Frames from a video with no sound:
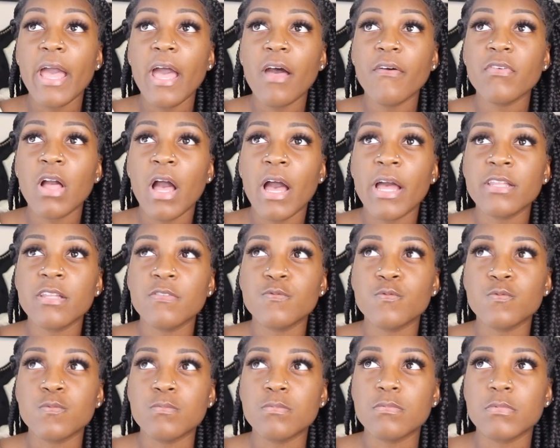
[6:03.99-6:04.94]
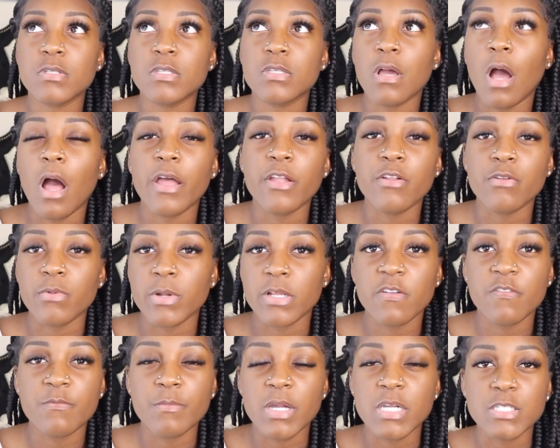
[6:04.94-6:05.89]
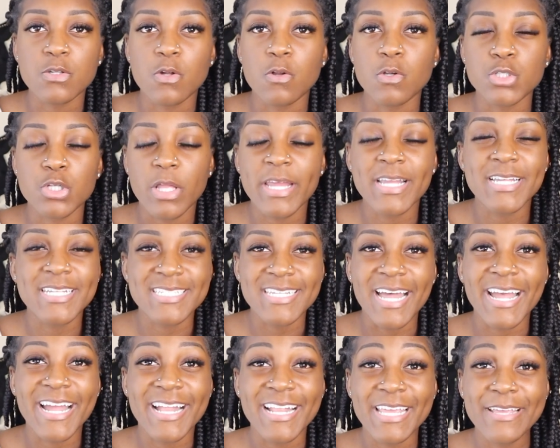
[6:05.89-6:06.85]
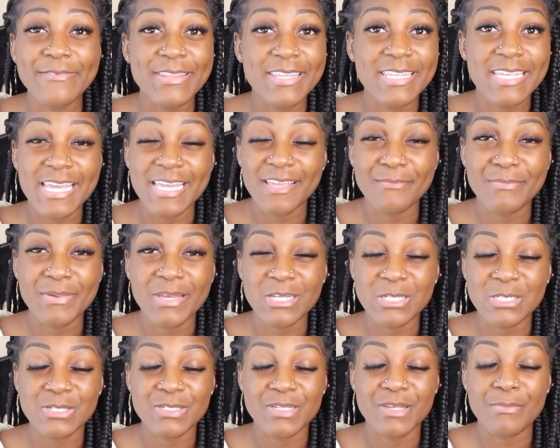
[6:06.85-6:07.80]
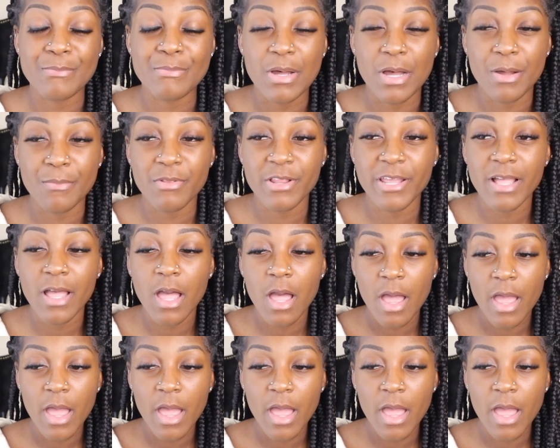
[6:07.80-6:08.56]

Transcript: have kind of gotten rid of my social anxiety with taking pictures in public.